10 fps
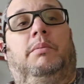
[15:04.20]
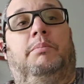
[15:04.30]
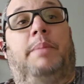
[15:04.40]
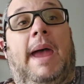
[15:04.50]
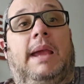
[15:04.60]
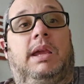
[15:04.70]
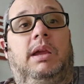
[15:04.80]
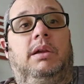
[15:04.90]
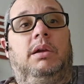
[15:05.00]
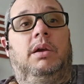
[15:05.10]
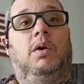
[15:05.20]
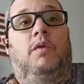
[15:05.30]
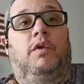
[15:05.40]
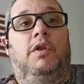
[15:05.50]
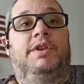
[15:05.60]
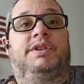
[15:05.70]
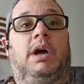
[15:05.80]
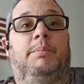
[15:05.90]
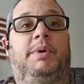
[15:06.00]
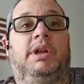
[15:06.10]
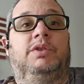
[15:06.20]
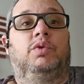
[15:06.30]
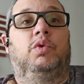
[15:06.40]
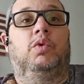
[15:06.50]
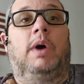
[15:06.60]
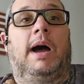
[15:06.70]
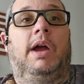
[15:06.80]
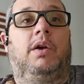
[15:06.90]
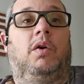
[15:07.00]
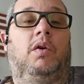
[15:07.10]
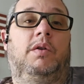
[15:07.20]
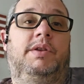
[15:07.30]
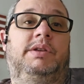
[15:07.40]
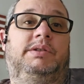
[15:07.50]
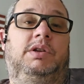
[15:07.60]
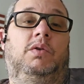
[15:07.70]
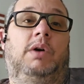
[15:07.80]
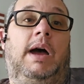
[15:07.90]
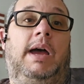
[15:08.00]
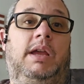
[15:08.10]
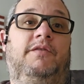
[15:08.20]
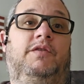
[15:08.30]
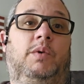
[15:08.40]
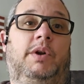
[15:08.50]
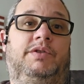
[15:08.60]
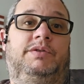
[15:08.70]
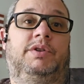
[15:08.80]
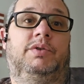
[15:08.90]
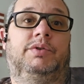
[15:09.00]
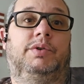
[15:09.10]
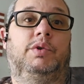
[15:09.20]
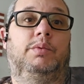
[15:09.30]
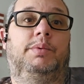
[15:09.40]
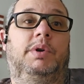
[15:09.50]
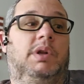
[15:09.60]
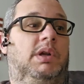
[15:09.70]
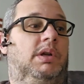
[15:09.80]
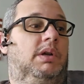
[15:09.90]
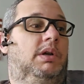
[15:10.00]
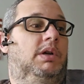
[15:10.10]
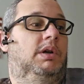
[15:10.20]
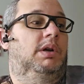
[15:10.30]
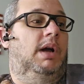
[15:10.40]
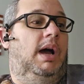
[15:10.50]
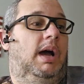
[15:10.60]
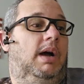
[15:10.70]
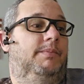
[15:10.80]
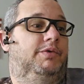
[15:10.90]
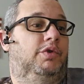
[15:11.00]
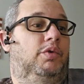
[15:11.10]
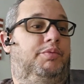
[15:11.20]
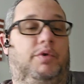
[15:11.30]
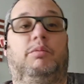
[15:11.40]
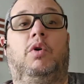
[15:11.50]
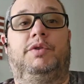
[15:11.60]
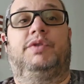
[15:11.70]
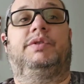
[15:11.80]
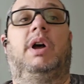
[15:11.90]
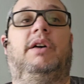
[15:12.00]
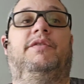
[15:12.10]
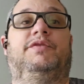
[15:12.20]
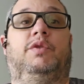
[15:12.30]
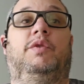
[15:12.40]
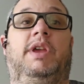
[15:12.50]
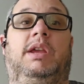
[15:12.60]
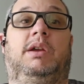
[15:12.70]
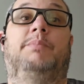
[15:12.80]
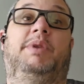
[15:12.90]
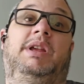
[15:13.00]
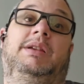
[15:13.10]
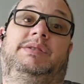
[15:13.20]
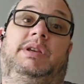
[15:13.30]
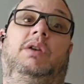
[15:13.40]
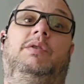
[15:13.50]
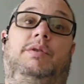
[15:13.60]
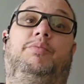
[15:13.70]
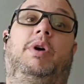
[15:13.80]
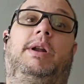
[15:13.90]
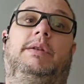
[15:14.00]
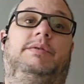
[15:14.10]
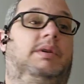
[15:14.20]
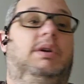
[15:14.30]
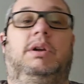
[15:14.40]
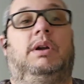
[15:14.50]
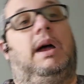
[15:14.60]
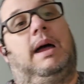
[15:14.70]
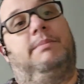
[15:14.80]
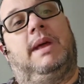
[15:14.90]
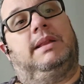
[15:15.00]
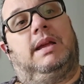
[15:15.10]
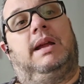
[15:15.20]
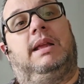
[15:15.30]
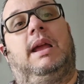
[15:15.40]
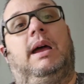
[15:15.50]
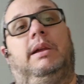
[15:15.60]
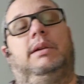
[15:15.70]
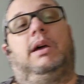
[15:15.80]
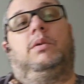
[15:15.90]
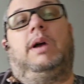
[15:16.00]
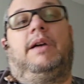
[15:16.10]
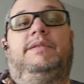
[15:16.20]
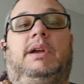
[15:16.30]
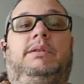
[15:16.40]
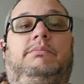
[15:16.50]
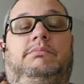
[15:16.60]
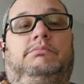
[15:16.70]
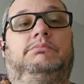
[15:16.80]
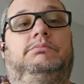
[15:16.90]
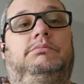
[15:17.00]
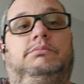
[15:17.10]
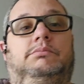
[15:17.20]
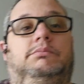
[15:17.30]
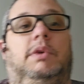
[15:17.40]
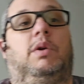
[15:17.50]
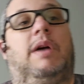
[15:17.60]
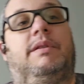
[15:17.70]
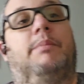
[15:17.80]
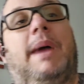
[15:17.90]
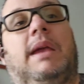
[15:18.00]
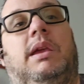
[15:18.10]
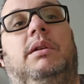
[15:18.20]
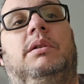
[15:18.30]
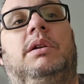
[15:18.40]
backing of all these companies who hire all of these, high influencers in YouTube, to promote their stuff so the company can sell their products. I'm not that kind of guy. I don't have that. I don't have that backing.